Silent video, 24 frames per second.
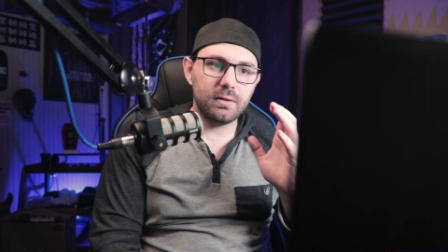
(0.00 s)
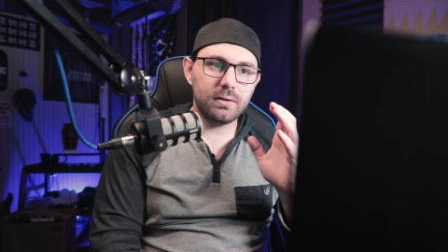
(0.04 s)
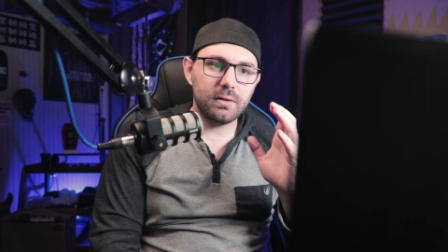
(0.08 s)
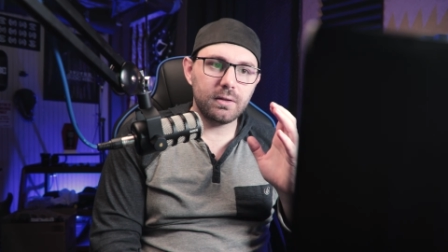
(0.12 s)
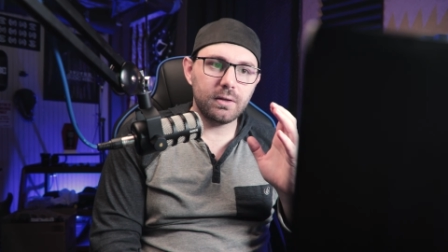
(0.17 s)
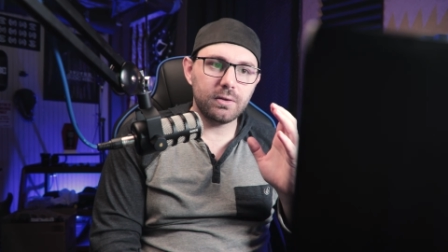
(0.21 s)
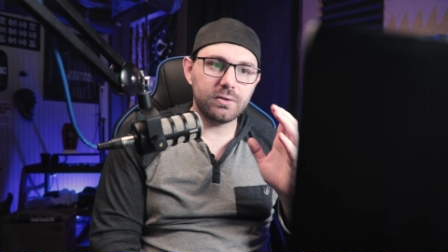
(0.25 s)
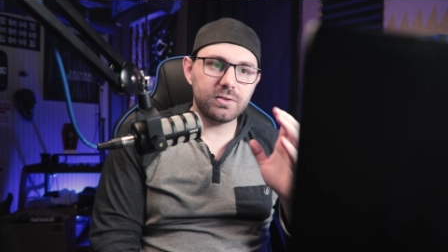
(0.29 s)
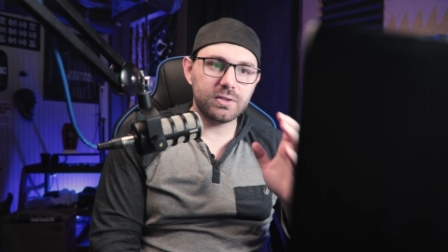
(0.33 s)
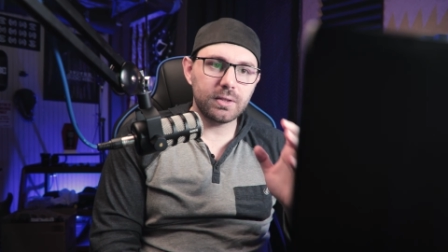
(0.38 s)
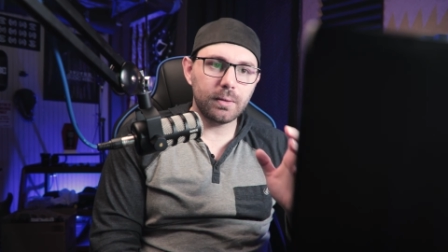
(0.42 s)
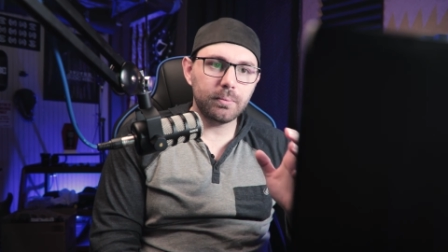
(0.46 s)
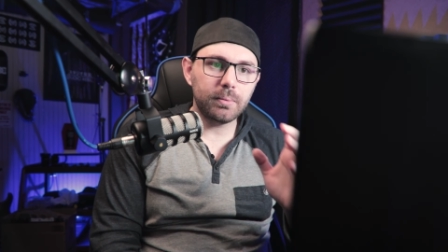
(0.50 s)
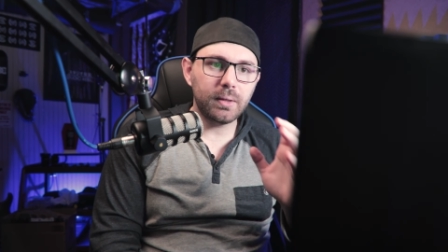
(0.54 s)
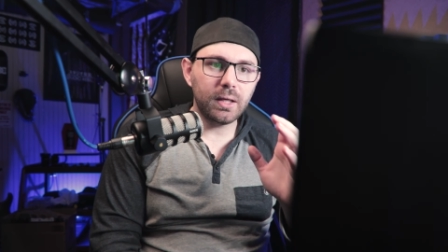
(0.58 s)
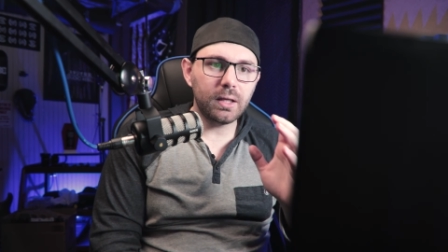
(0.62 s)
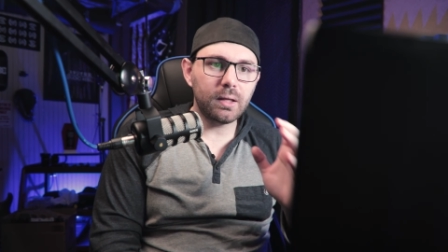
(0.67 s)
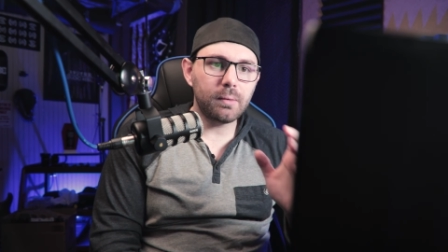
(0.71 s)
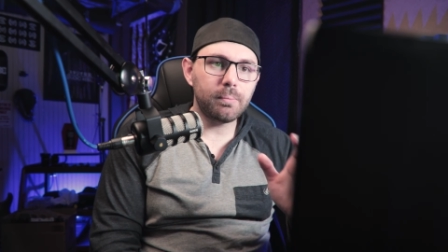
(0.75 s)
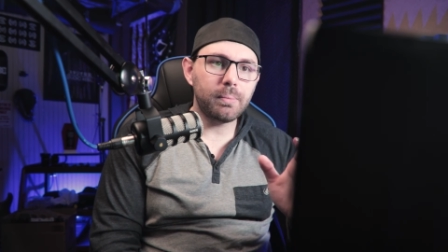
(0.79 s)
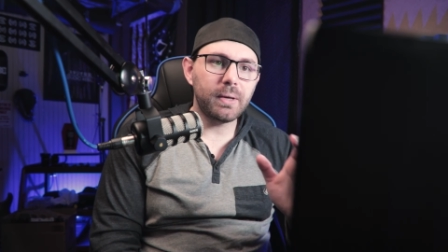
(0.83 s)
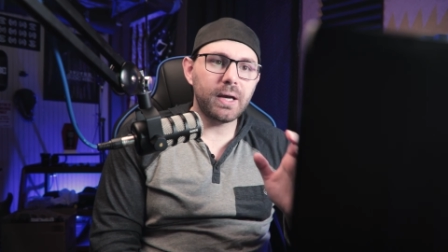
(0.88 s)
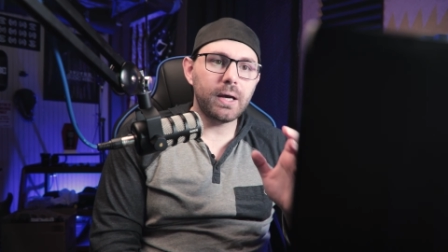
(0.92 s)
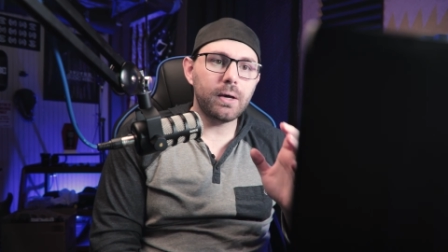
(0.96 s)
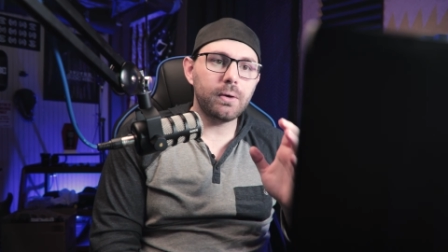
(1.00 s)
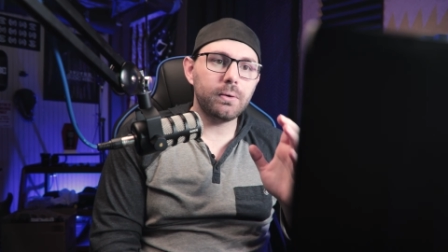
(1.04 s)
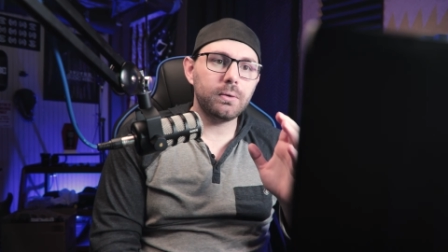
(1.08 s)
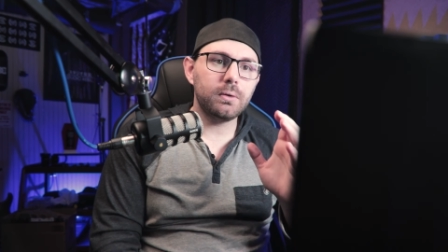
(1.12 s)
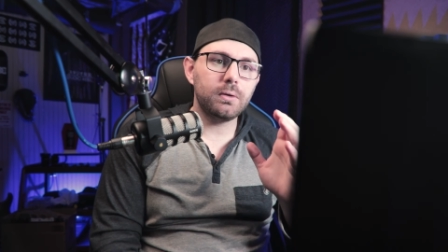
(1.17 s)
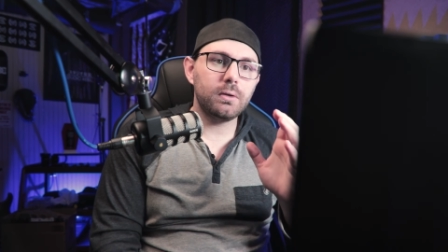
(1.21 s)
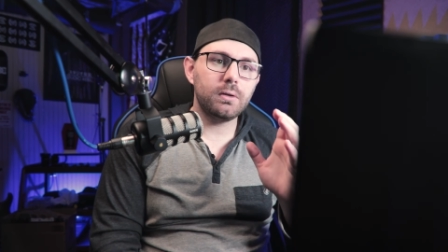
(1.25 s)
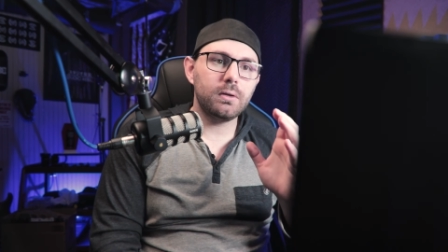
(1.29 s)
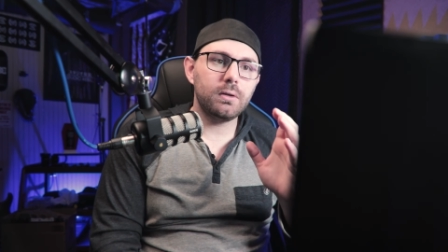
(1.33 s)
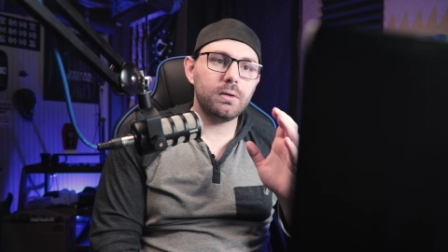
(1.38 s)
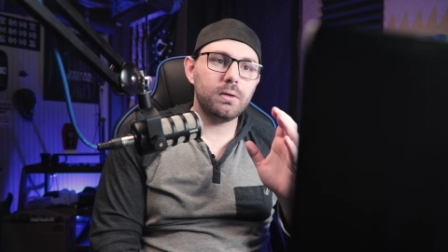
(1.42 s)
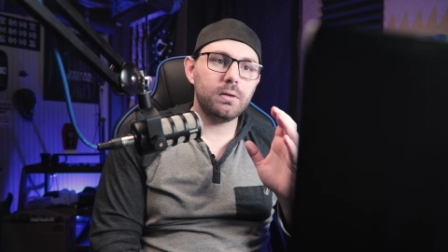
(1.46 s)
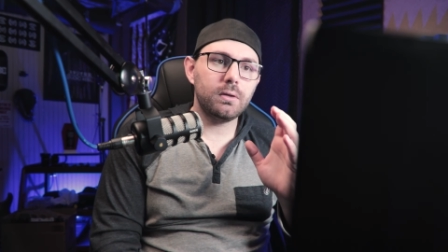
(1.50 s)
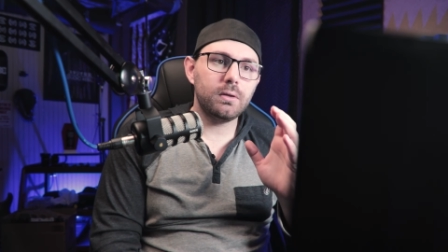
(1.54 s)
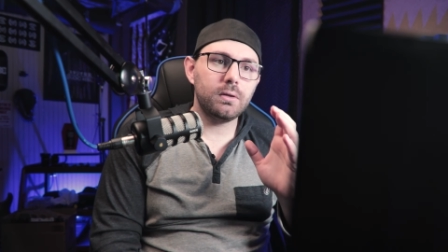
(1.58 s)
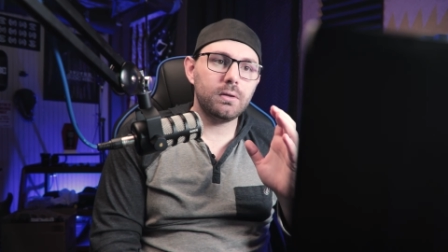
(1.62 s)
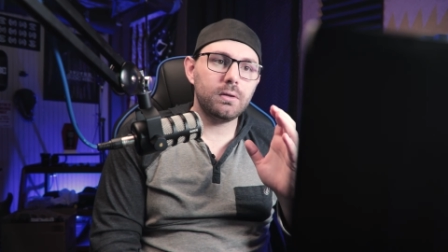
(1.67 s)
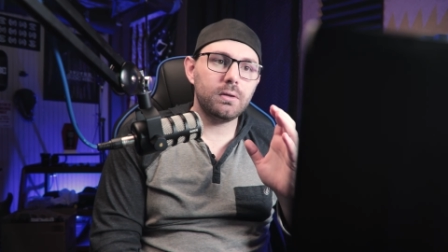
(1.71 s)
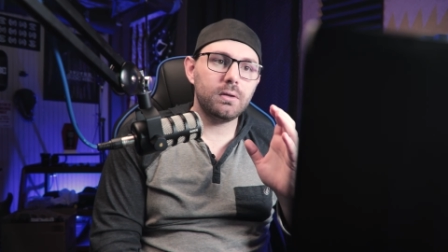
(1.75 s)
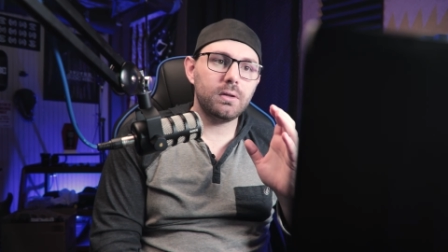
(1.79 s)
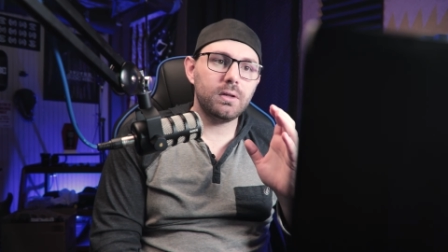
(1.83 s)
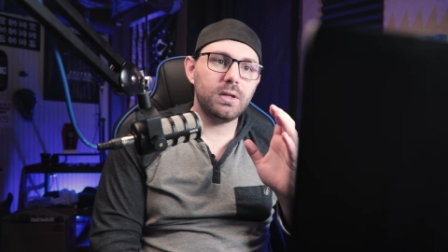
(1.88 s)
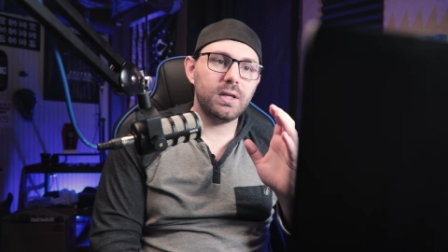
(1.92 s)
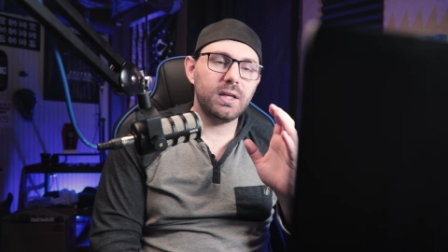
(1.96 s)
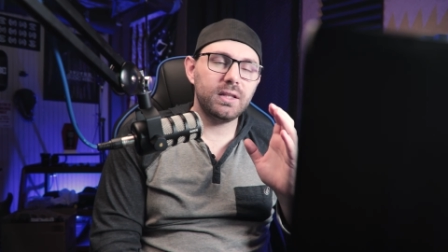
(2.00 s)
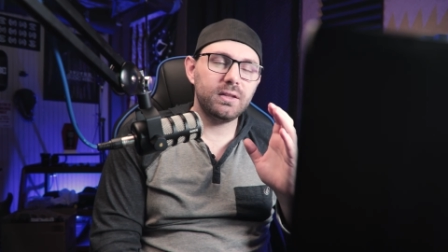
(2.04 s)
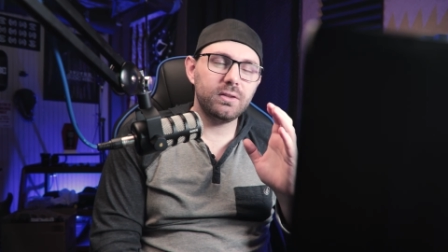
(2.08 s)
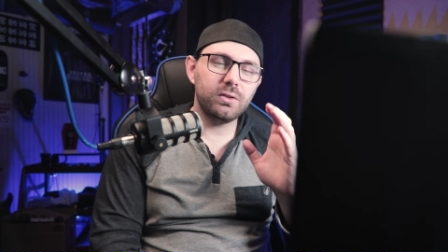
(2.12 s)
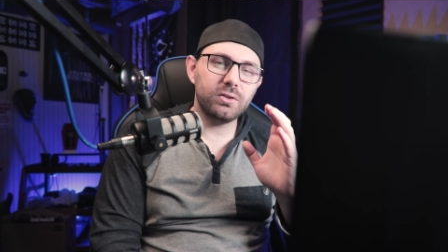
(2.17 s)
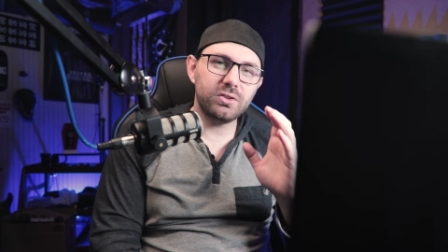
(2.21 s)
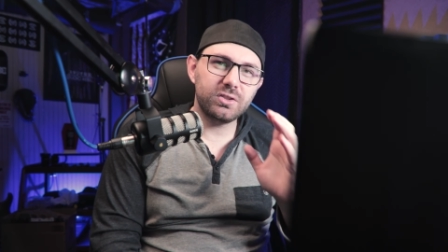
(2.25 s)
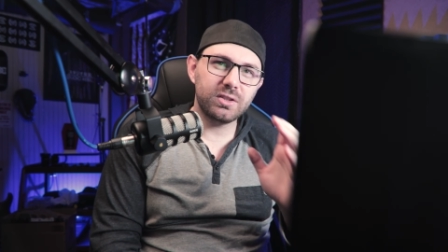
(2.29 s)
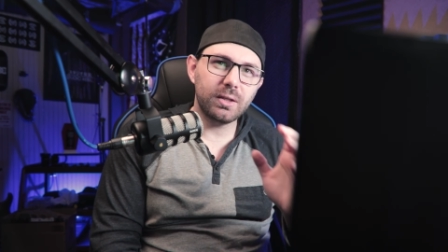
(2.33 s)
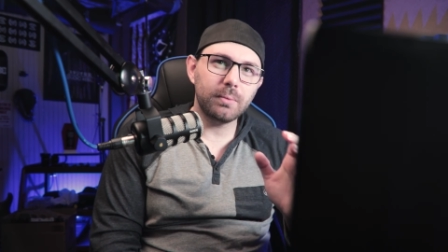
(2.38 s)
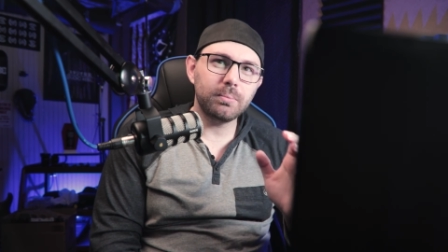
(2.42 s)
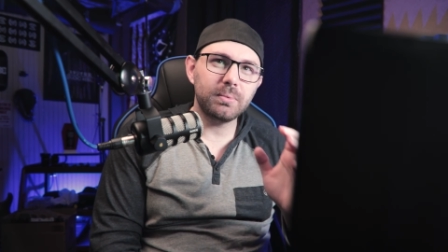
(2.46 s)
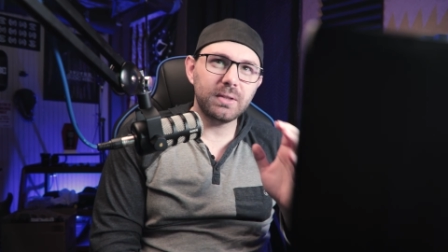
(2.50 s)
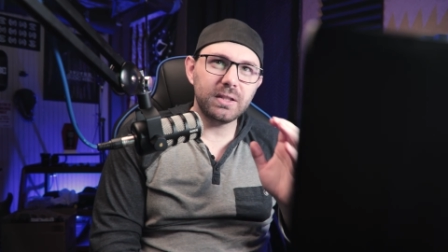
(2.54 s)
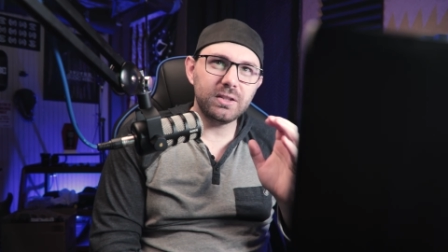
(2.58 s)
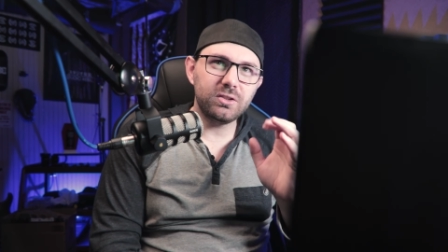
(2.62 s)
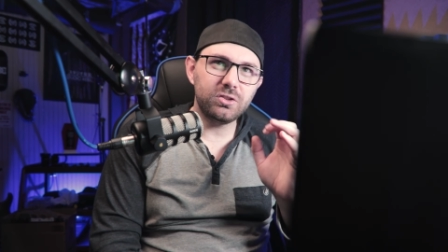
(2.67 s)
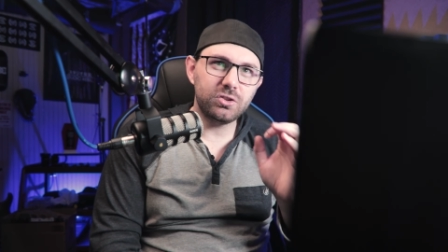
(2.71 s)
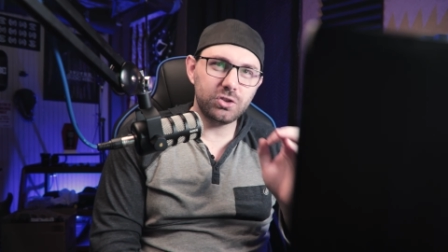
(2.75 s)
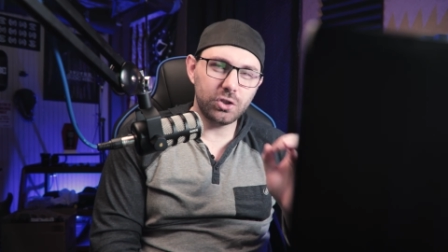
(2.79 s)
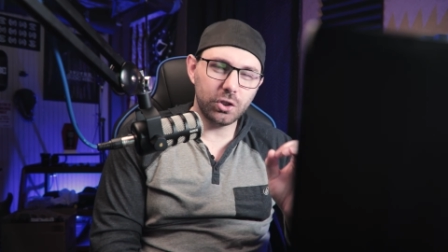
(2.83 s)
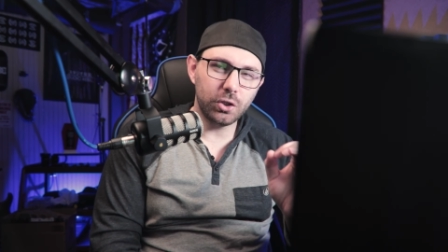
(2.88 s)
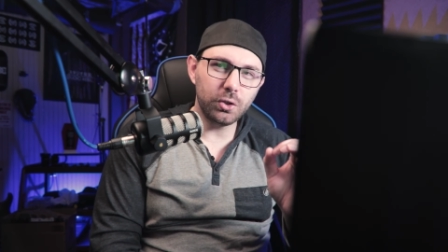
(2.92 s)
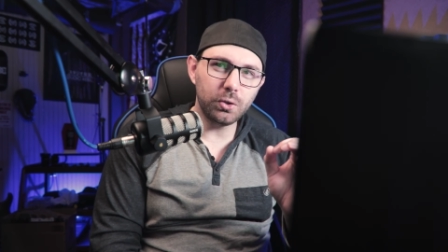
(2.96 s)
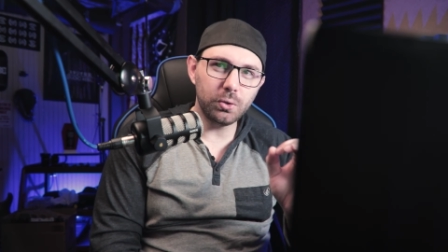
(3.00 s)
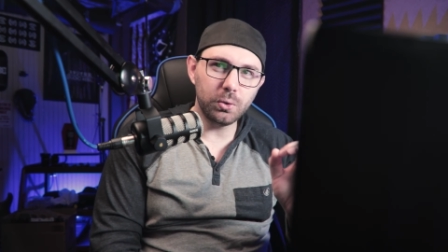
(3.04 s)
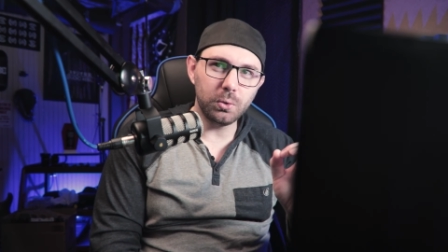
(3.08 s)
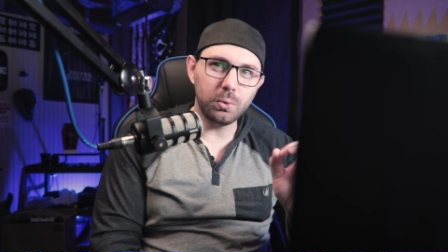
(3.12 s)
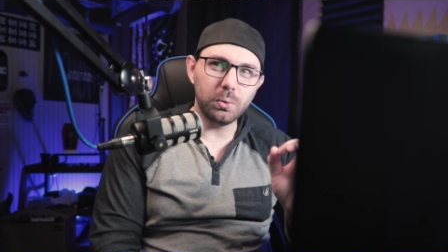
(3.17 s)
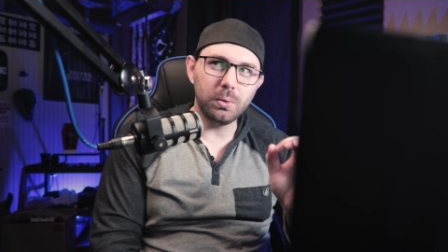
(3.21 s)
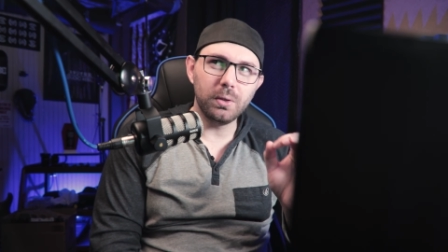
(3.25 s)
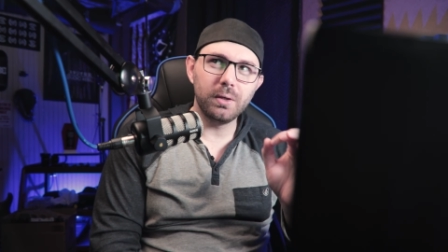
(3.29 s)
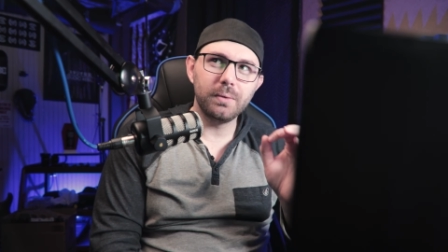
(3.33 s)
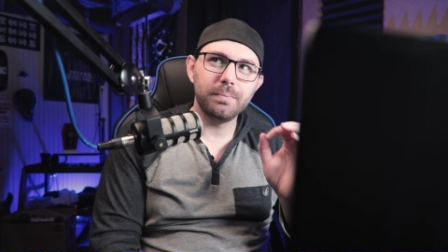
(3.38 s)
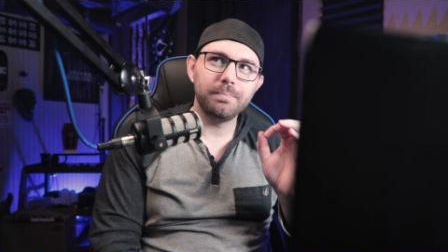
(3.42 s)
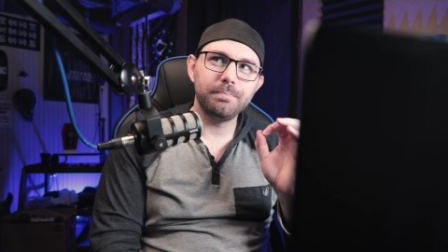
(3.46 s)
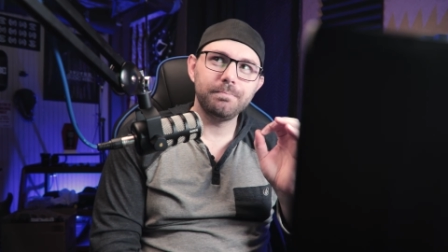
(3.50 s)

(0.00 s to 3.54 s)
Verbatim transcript: there's something about and there's something to